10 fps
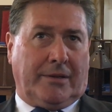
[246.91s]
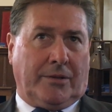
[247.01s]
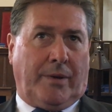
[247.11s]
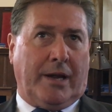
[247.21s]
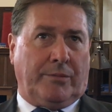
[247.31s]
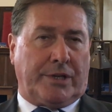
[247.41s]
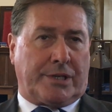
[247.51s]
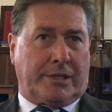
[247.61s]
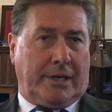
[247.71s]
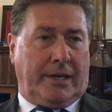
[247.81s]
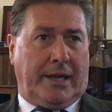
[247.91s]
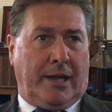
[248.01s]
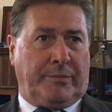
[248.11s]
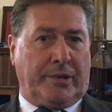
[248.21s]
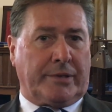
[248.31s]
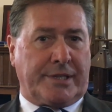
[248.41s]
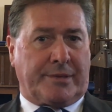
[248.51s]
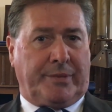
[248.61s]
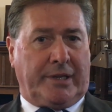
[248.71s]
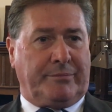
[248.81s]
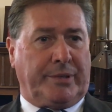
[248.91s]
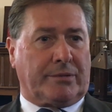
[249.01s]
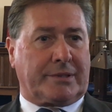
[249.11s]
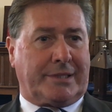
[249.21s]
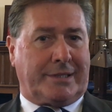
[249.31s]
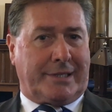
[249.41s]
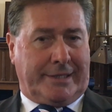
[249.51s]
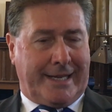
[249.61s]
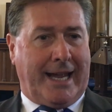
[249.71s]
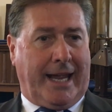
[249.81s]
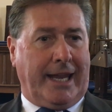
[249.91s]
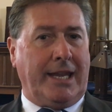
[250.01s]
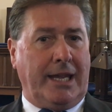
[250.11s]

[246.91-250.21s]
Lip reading: the way in which our buildings are being built today,